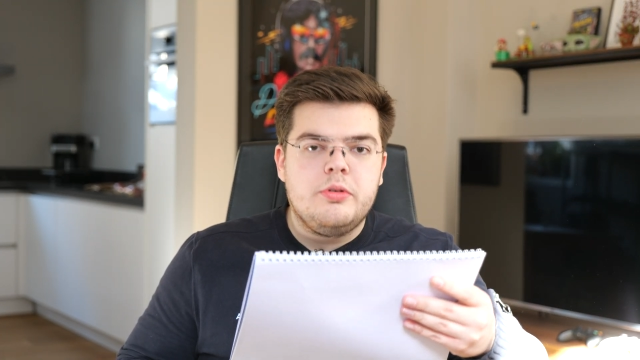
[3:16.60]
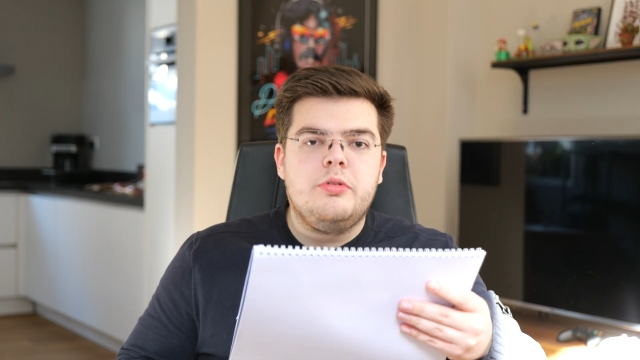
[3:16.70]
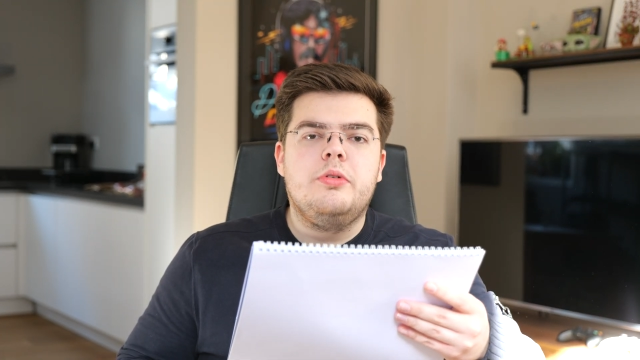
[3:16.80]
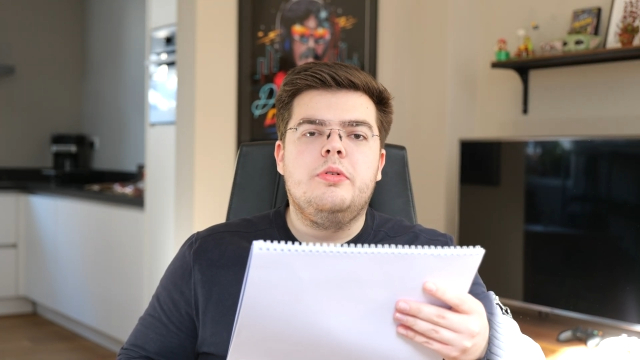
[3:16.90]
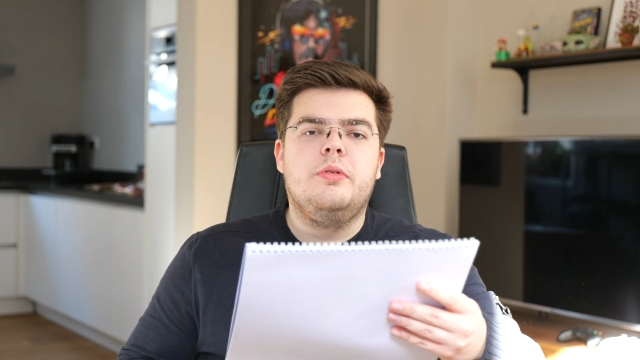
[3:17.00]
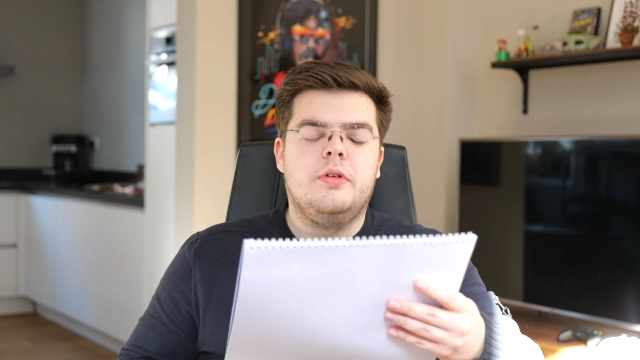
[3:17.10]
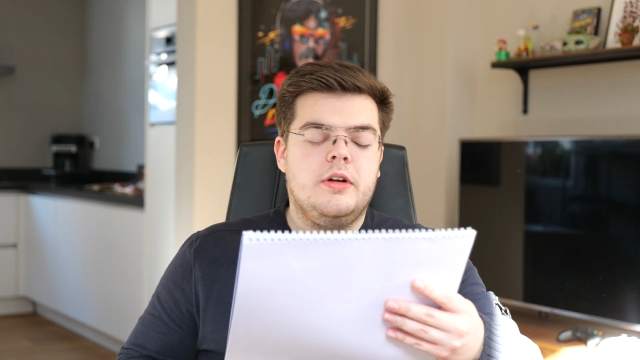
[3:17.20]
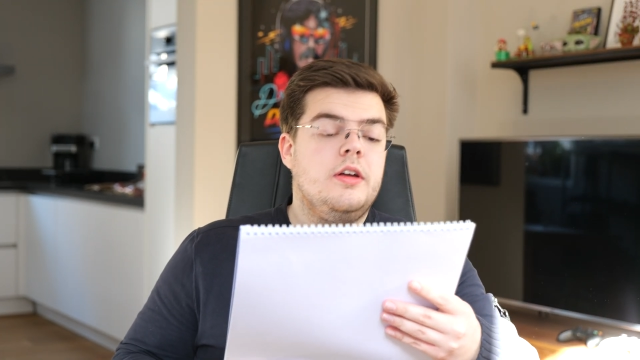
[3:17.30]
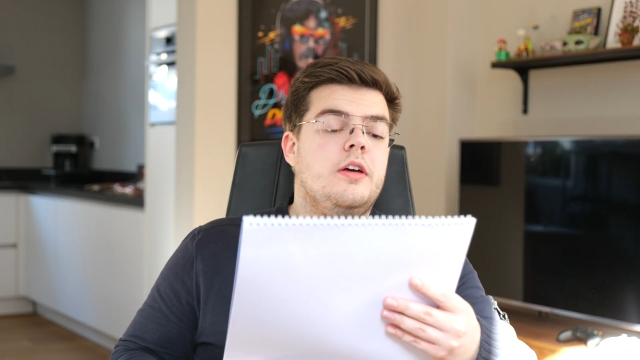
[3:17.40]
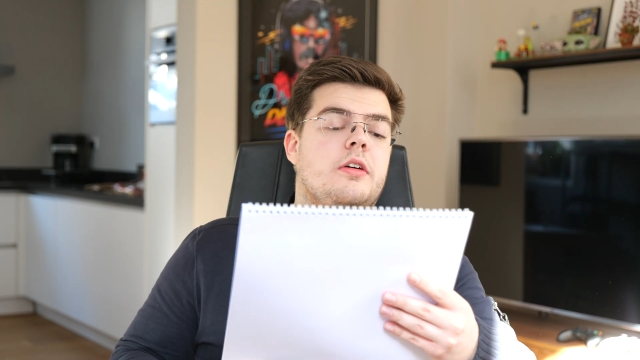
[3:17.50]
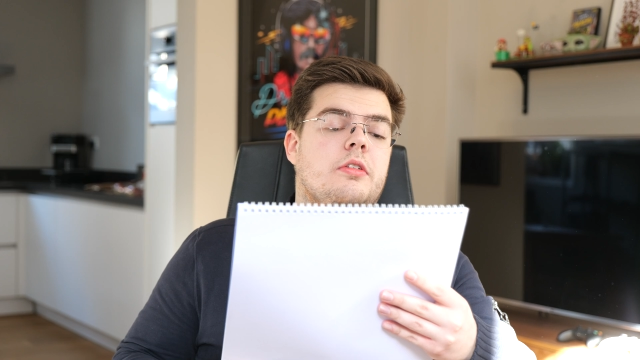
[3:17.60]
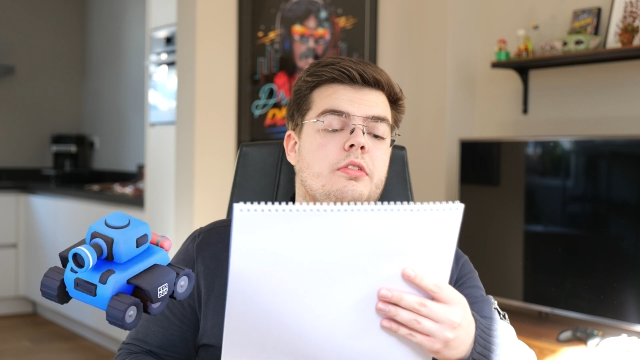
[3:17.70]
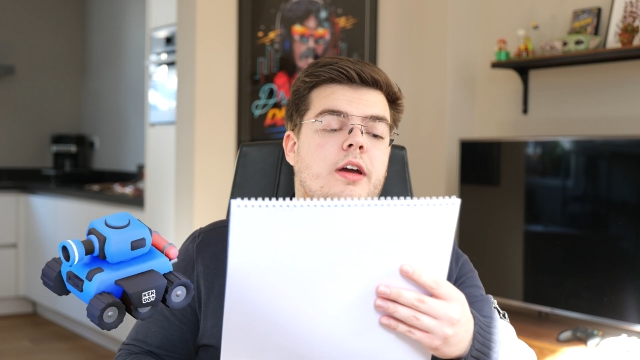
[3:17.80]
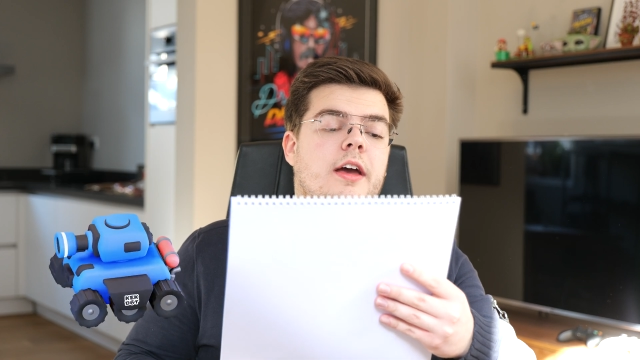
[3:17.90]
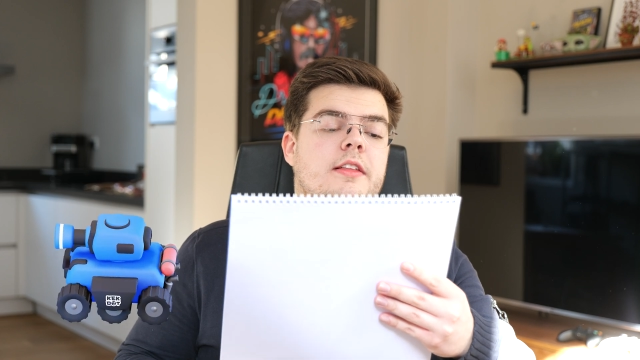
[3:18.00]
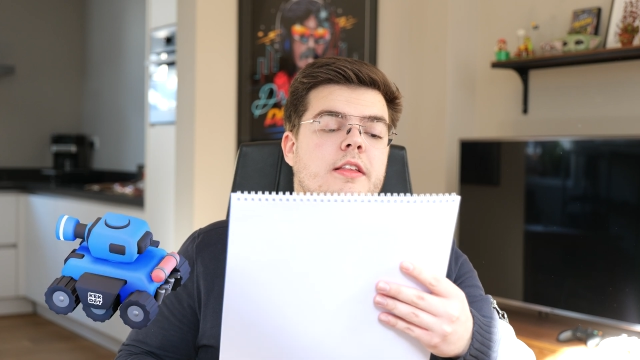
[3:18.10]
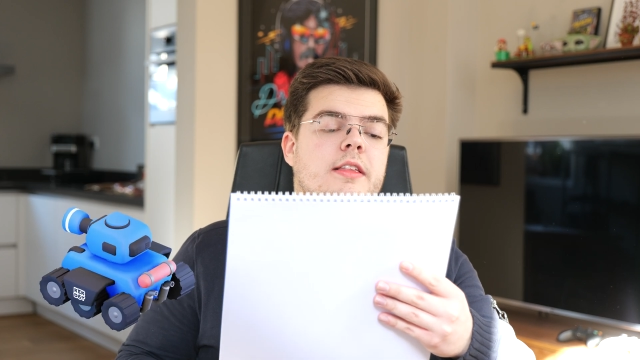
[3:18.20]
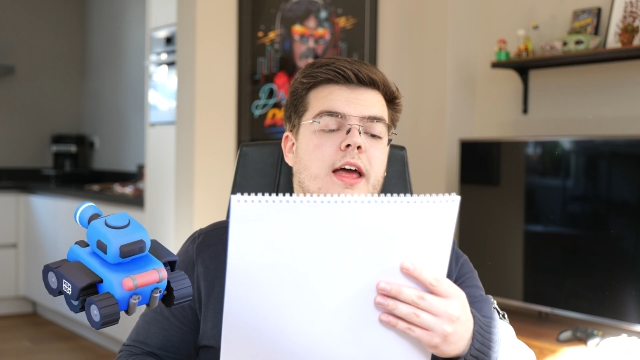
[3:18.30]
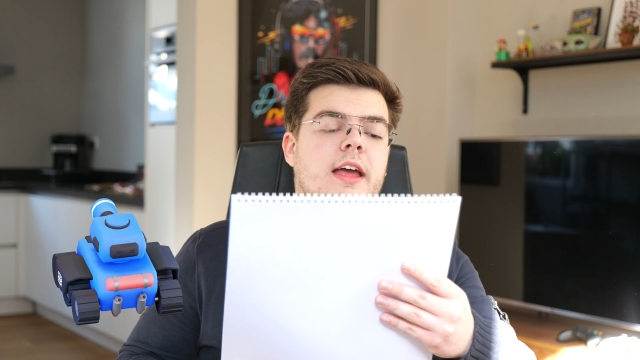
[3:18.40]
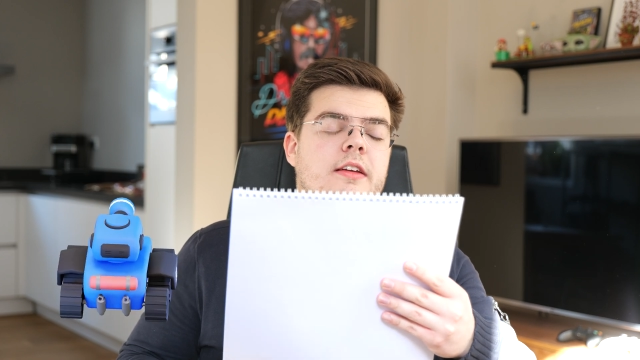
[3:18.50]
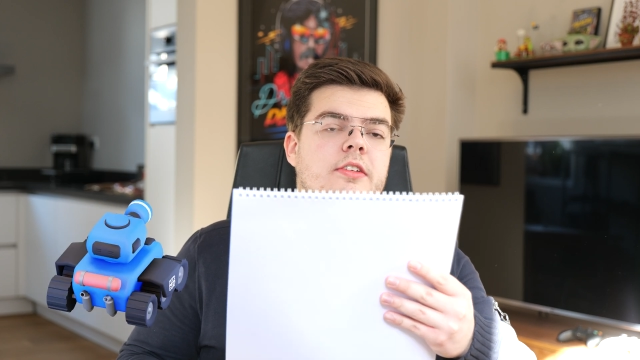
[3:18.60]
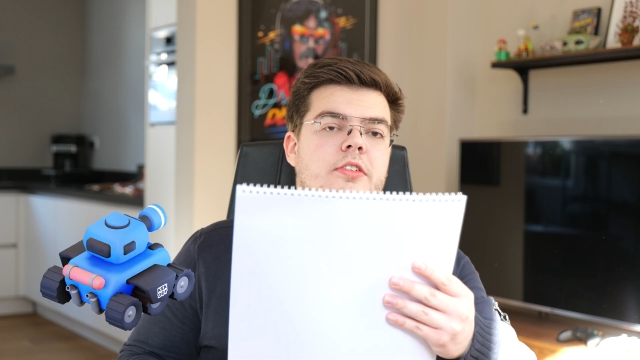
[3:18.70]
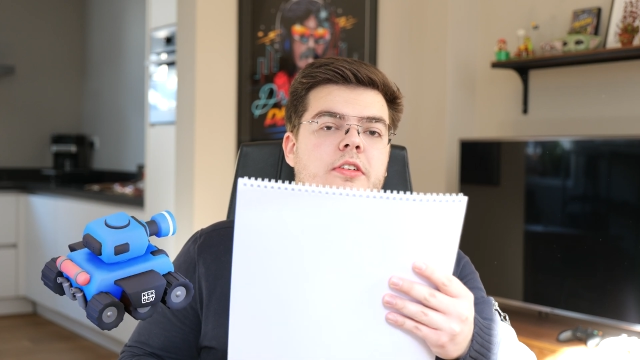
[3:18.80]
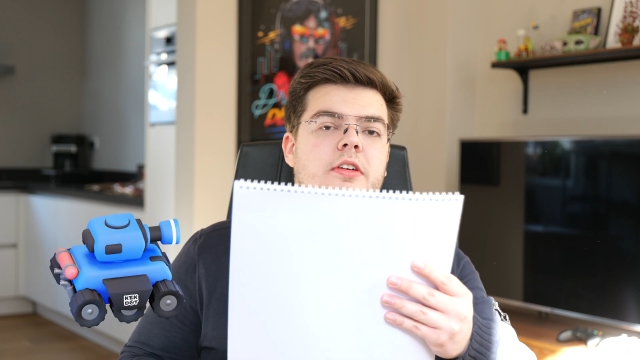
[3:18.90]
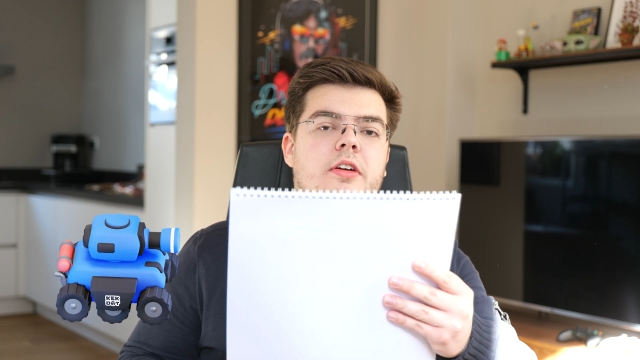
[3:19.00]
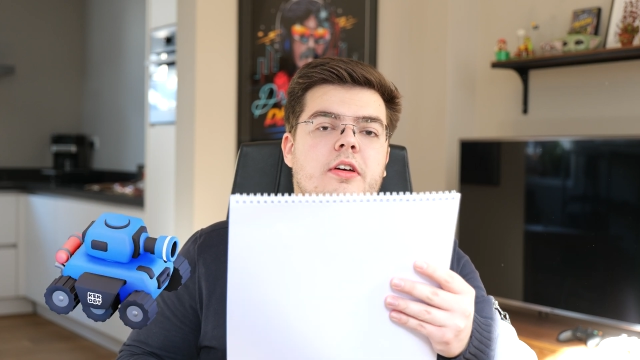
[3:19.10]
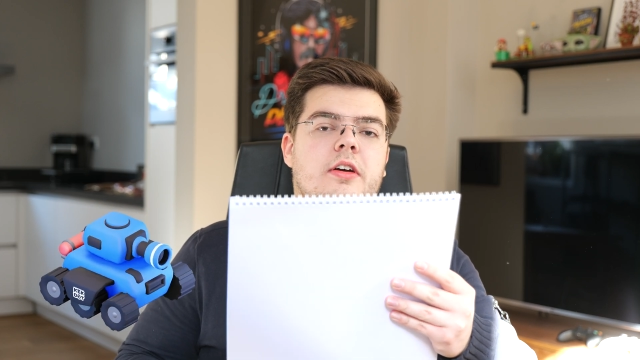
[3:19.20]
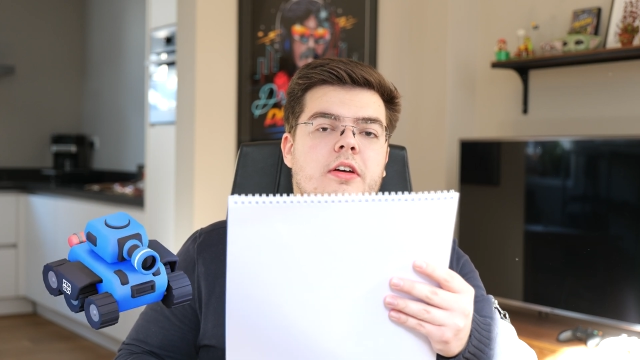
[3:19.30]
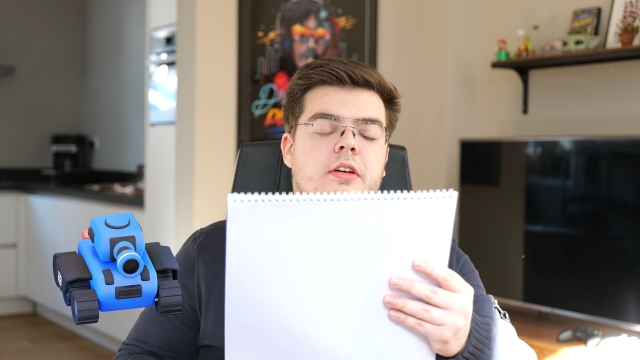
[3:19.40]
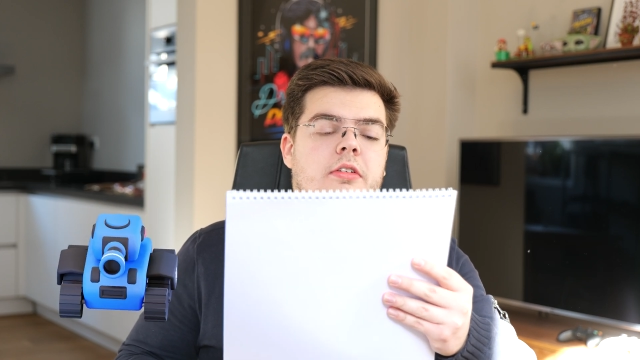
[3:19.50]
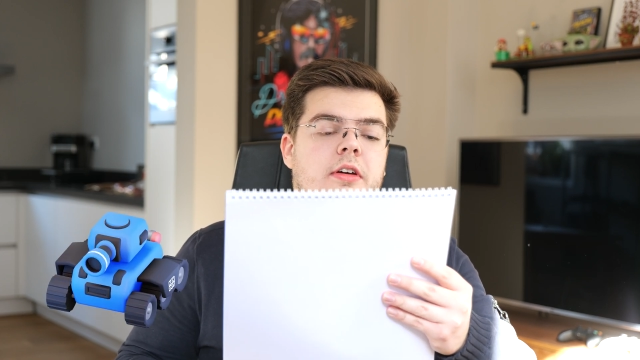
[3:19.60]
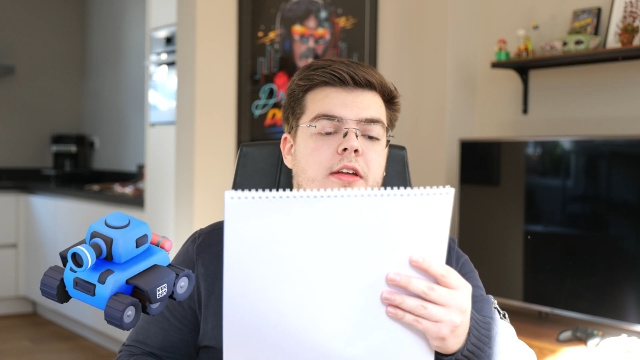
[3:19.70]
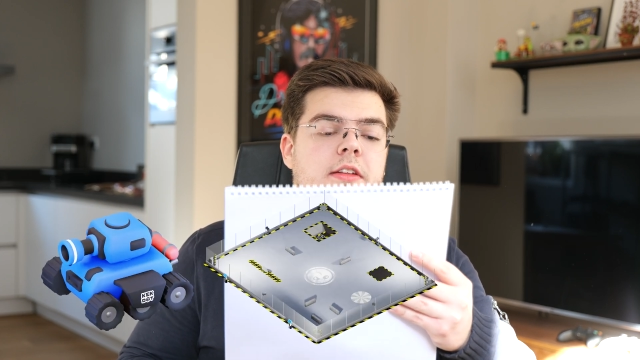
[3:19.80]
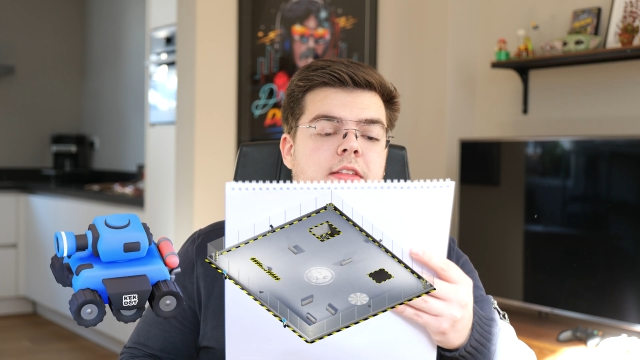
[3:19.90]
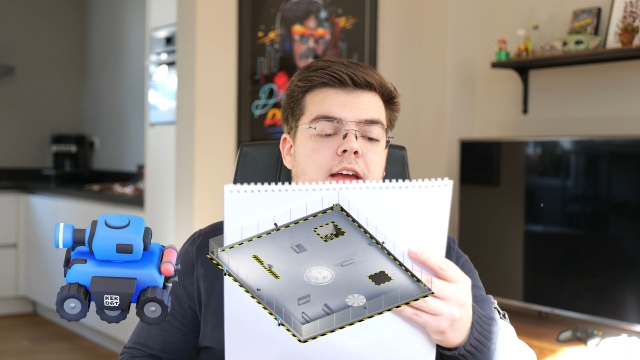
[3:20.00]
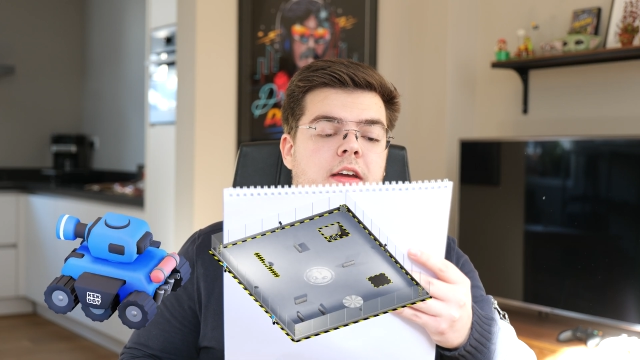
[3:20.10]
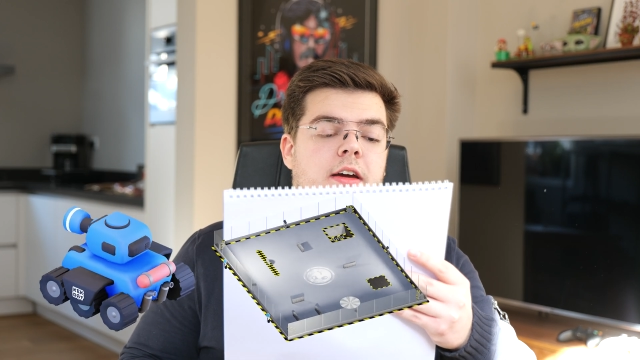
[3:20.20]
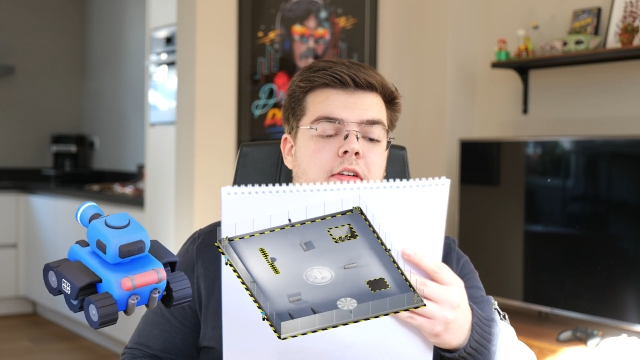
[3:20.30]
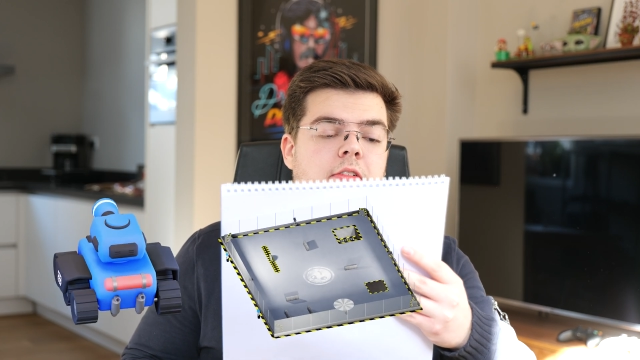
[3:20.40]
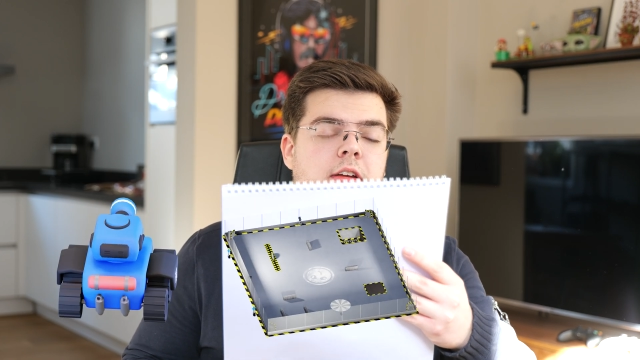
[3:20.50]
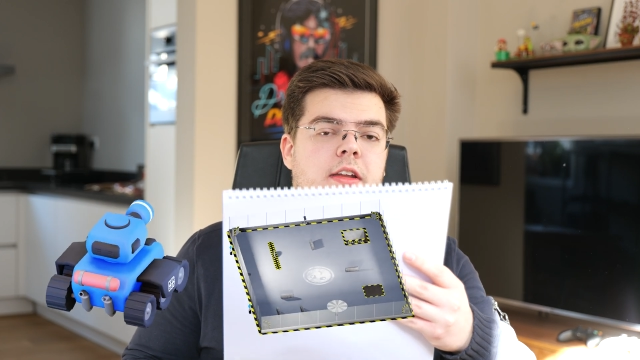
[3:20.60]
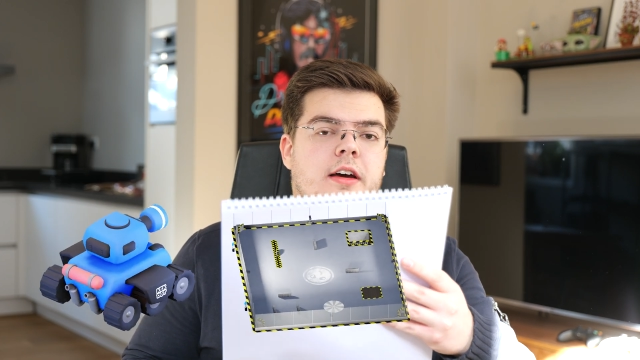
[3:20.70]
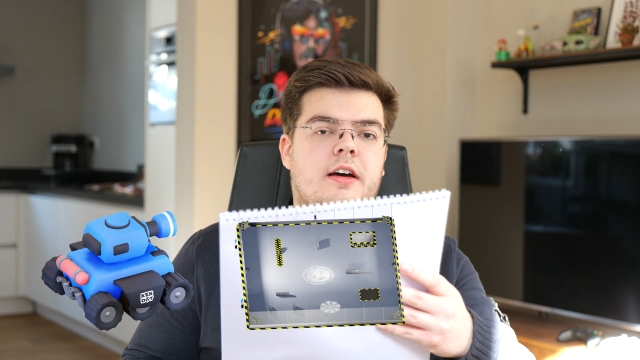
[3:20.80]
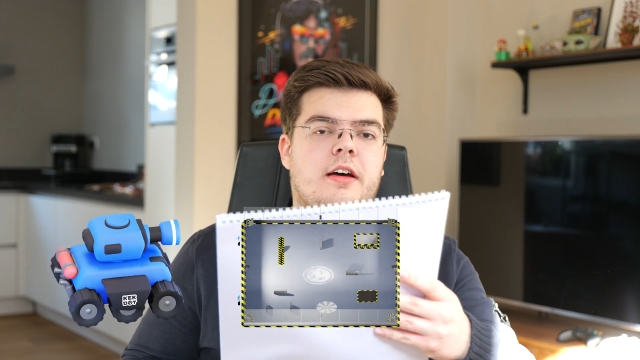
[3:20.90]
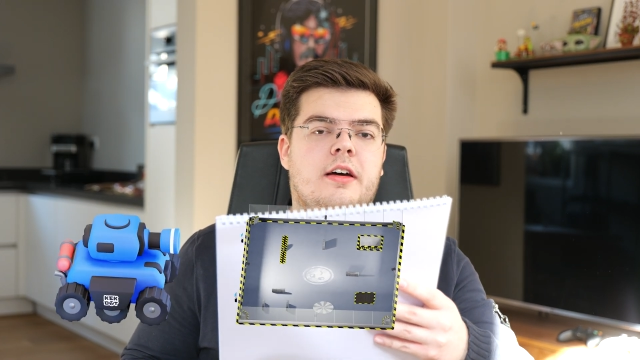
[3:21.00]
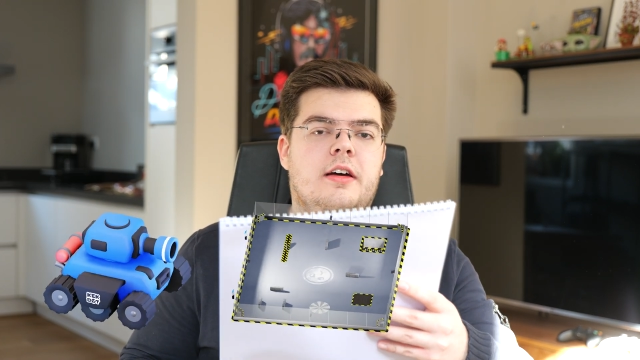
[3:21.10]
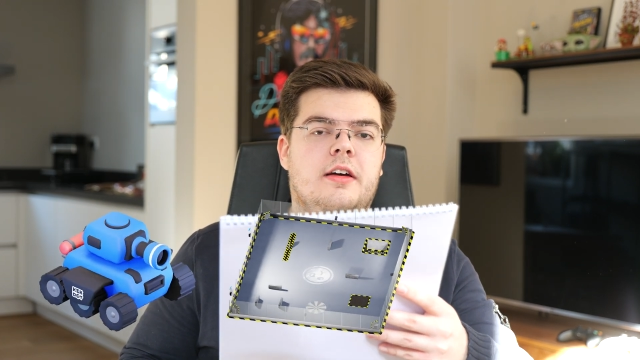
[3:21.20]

to do create tanks, create a tank arena,